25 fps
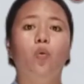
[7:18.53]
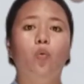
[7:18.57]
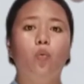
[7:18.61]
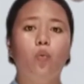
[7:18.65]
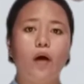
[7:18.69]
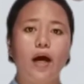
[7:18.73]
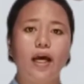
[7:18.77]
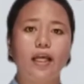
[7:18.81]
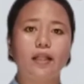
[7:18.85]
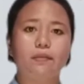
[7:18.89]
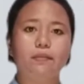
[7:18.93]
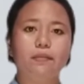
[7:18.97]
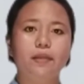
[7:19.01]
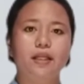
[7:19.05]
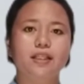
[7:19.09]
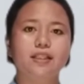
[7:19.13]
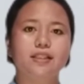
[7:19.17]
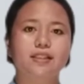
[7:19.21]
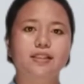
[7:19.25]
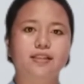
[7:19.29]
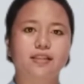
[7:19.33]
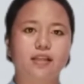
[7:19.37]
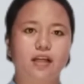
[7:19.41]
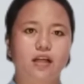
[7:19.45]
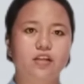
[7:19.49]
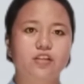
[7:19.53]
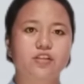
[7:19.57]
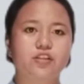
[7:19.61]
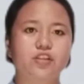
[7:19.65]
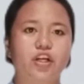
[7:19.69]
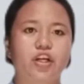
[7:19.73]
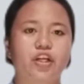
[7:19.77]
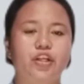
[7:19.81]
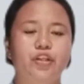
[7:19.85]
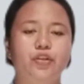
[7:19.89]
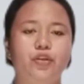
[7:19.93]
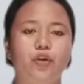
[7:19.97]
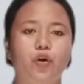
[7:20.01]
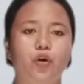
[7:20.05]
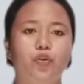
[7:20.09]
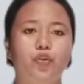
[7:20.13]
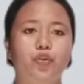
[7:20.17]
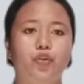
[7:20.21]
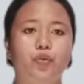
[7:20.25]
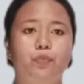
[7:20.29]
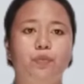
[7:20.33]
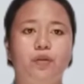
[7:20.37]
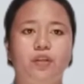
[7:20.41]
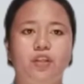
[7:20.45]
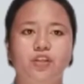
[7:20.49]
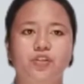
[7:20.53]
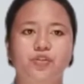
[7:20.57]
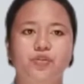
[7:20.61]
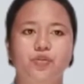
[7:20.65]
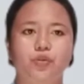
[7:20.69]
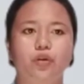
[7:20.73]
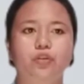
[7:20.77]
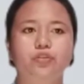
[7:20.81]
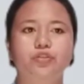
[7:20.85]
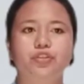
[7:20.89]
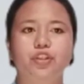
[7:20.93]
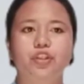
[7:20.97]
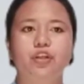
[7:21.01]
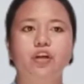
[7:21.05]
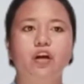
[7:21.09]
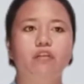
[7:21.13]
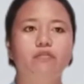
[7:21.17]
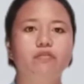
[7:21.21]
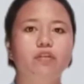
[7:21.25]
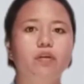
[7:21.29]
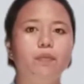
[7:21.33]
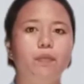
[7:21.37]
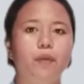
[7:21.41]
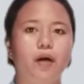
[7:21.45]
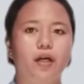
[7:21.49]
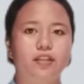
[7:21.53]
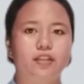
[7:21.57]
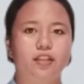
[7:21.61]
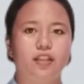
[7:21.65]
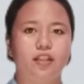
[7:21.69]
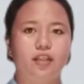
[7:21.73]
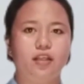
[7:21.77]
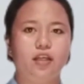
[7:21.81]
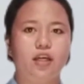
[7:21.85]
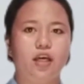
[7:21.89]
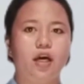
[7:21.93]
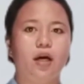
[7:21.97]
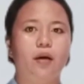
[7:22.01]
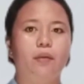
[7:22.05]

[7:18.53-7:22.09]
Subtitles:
White blood cells are known to be the soldier of the body